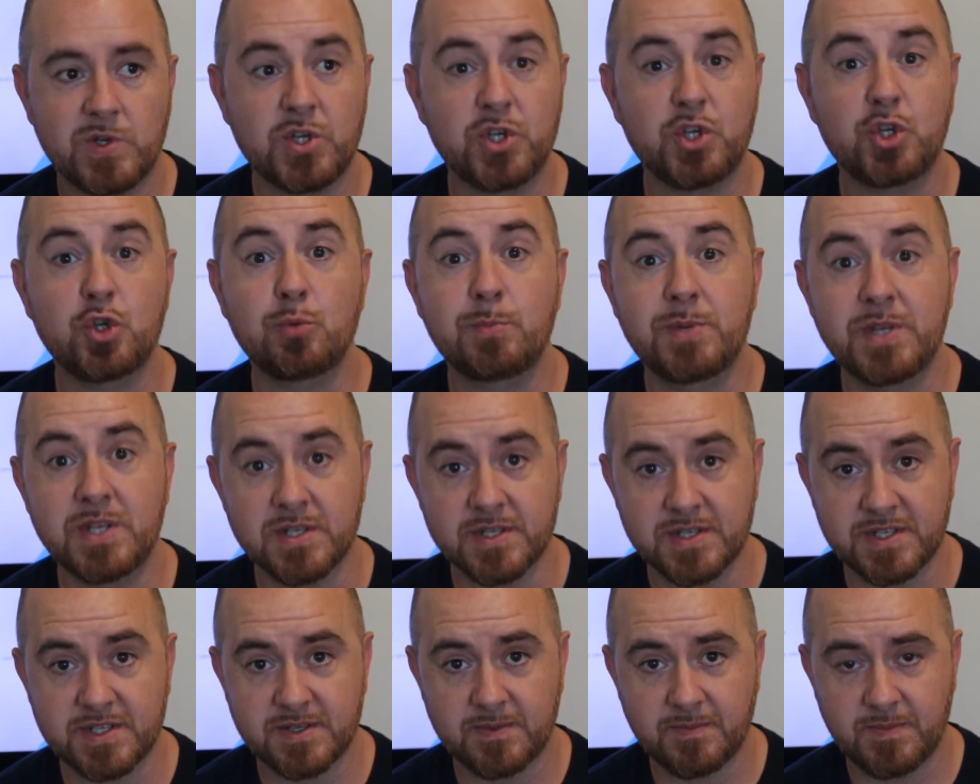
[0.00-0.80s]

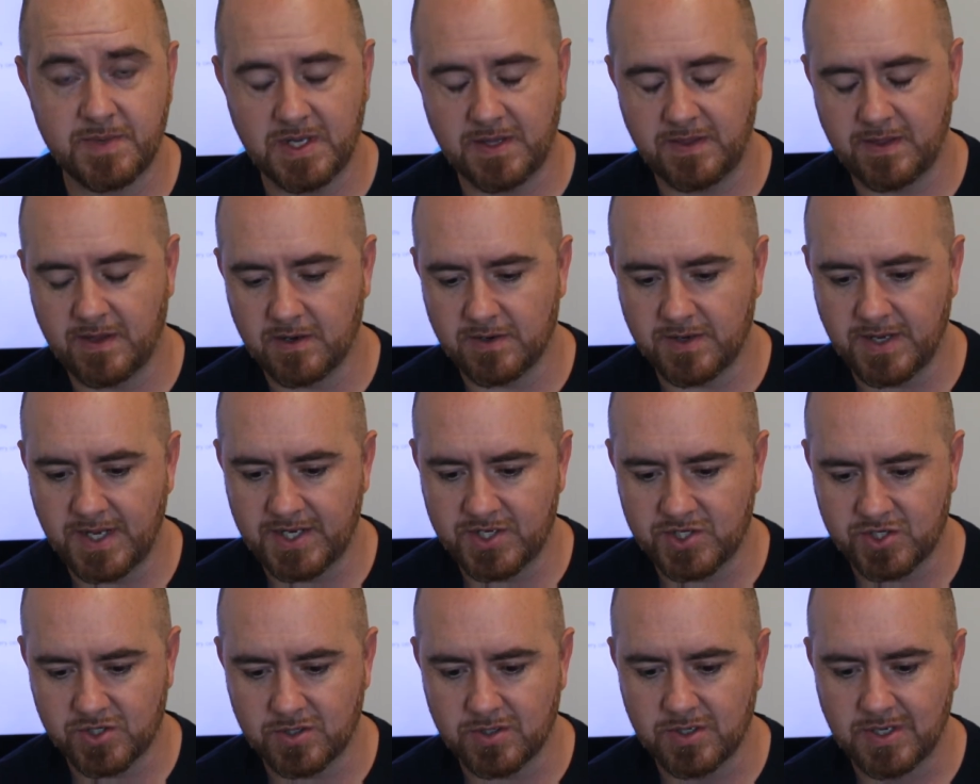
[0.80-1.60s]
dubious in their
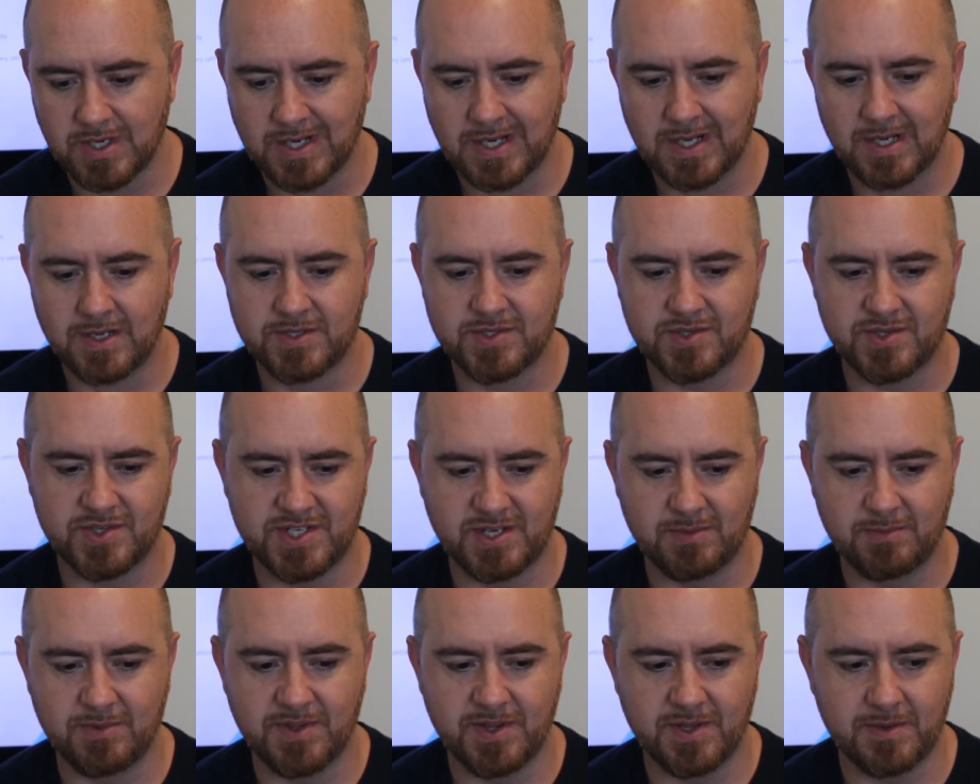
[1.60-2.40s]
nature. So
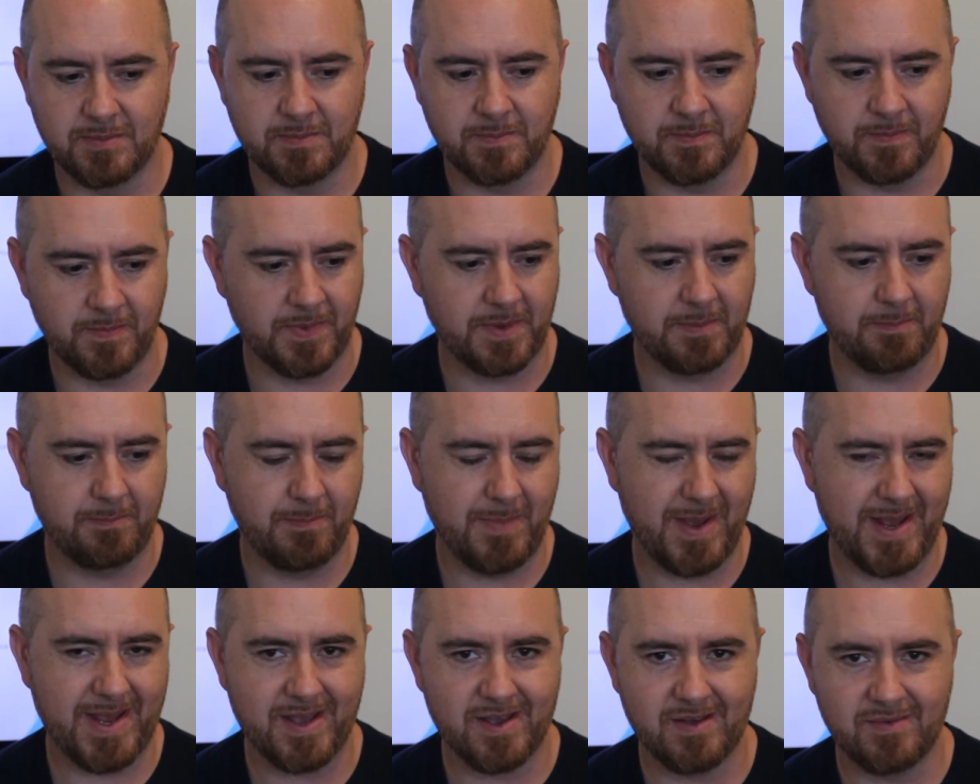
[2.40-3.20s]
some of them
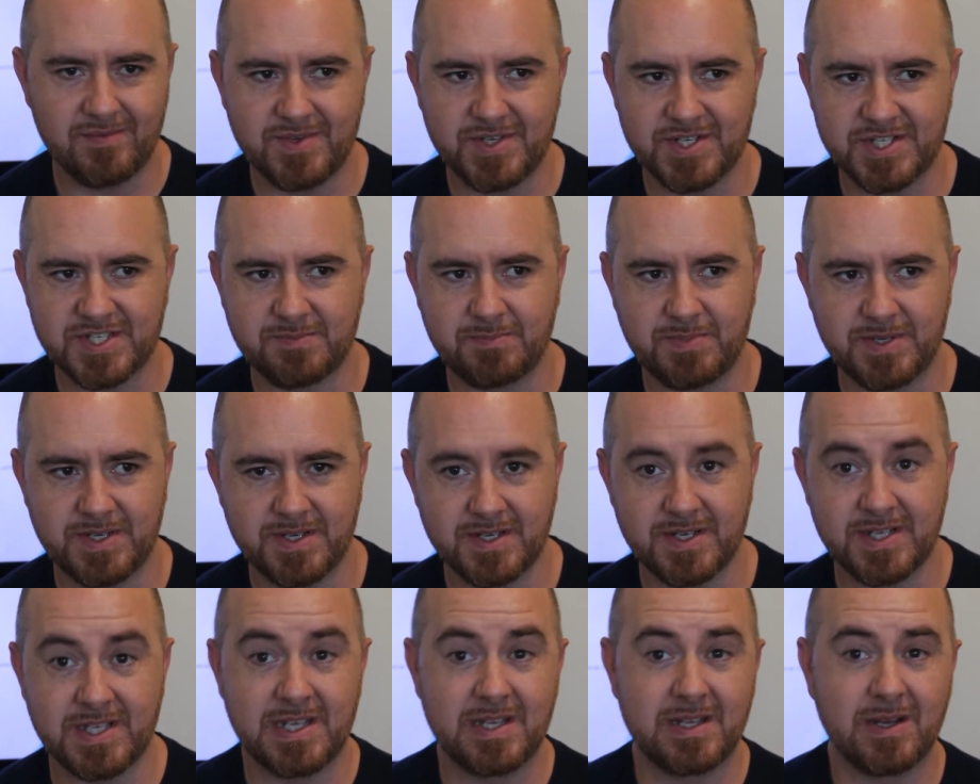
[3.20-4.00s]
may have just
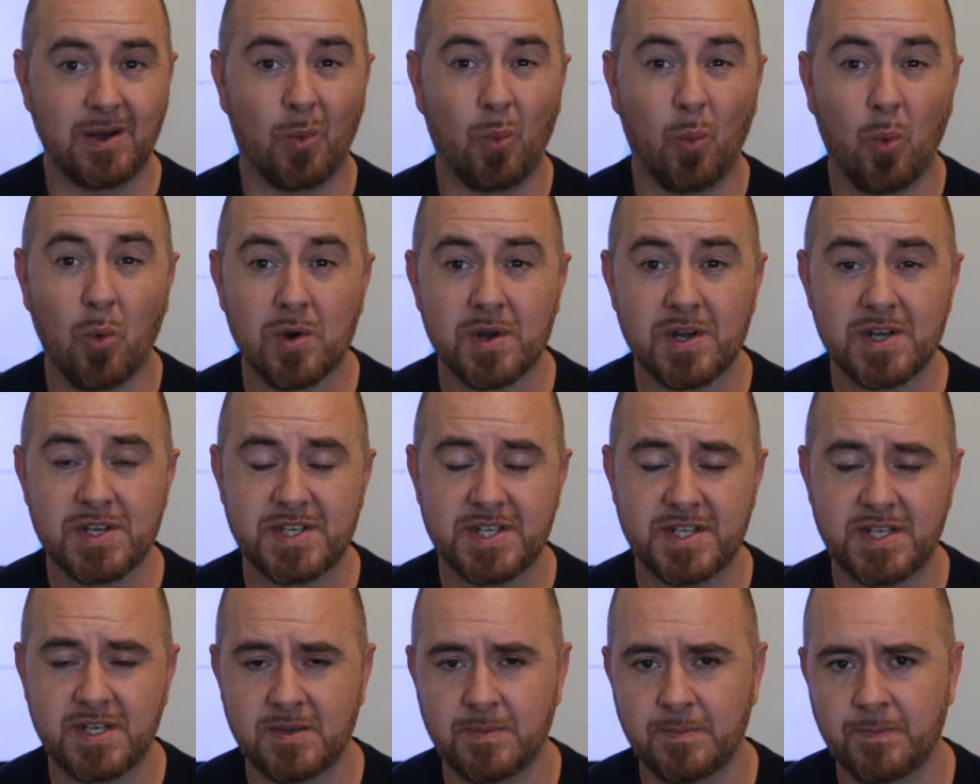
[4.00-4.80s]
been awarded
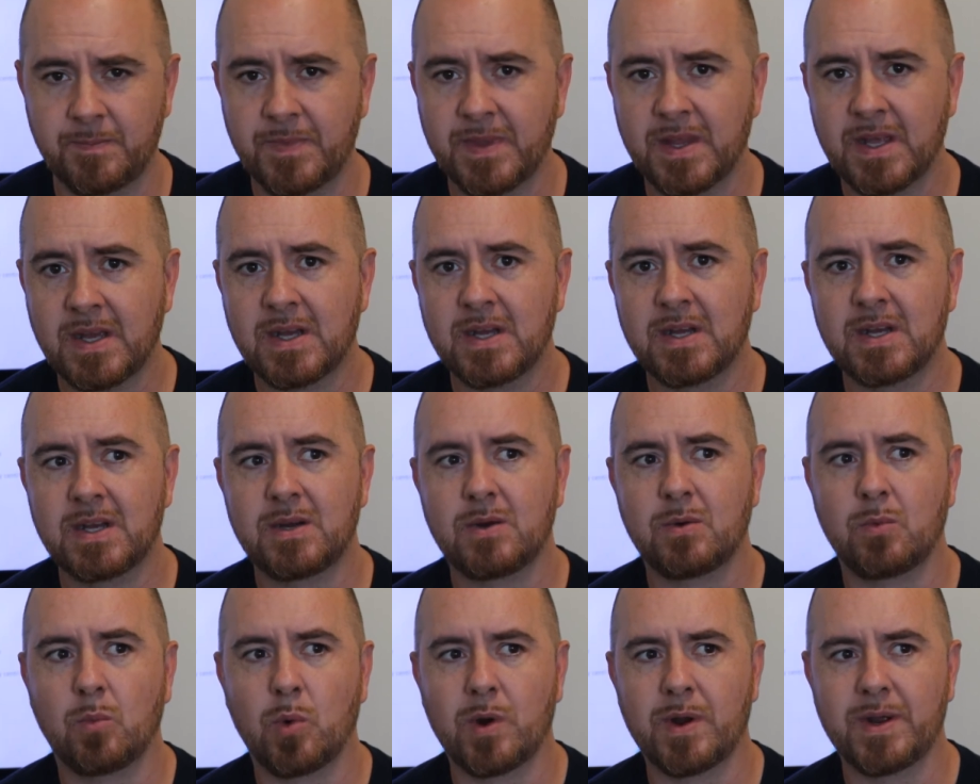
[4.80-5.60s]
to him
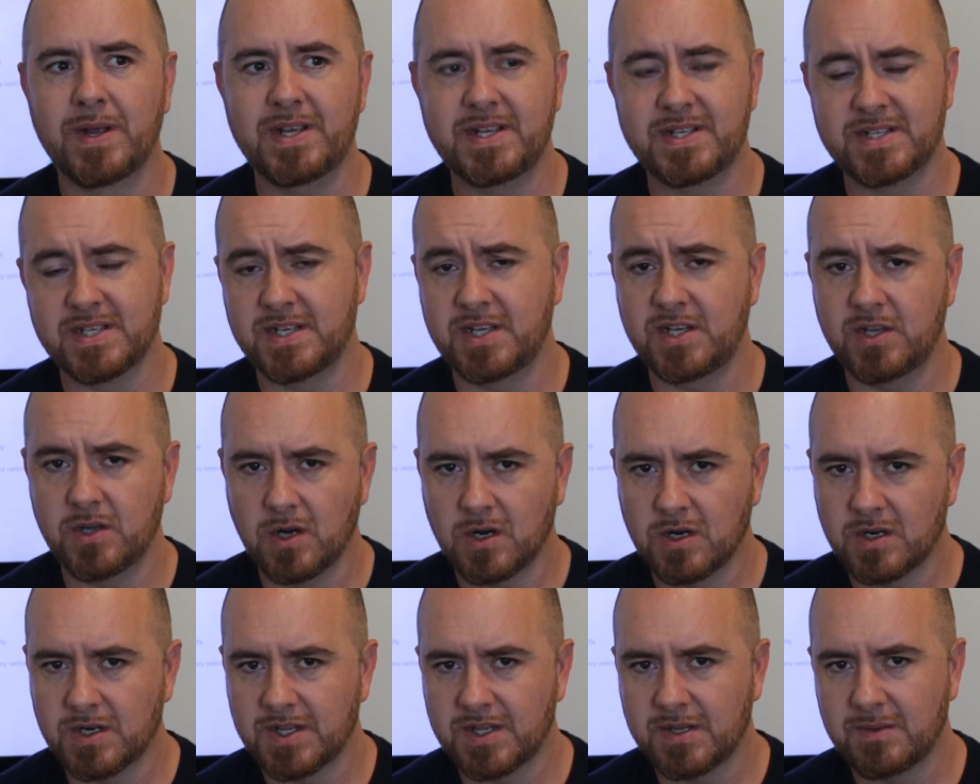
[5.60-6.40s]
where he said he
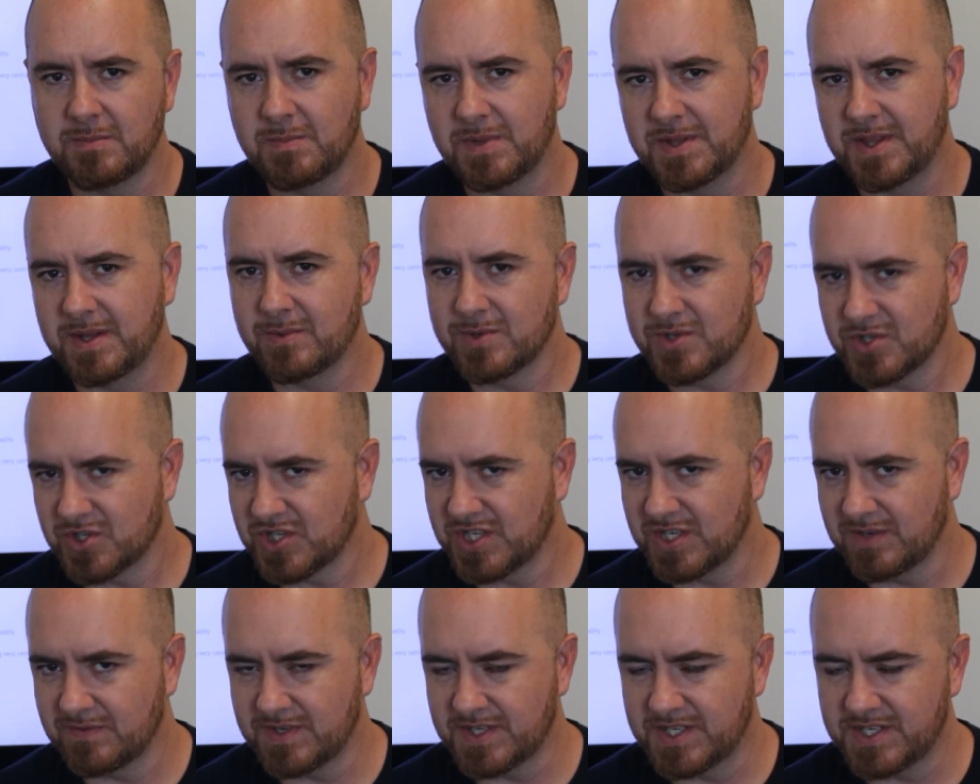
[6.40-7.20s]
earned them, but they were
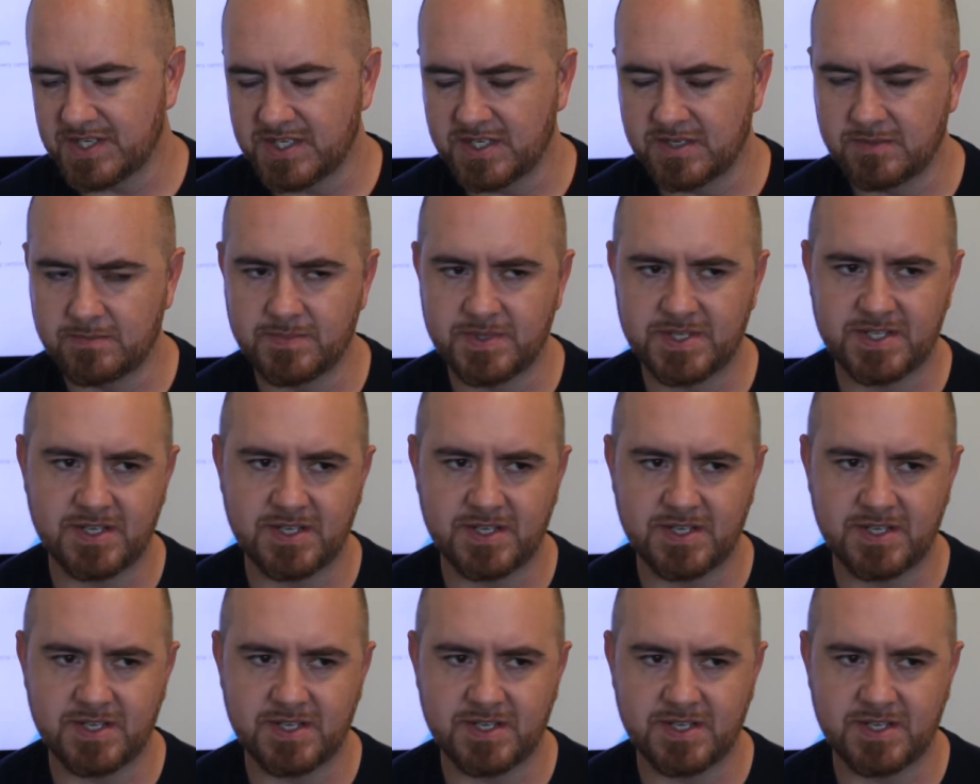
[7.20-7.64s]
just given to him.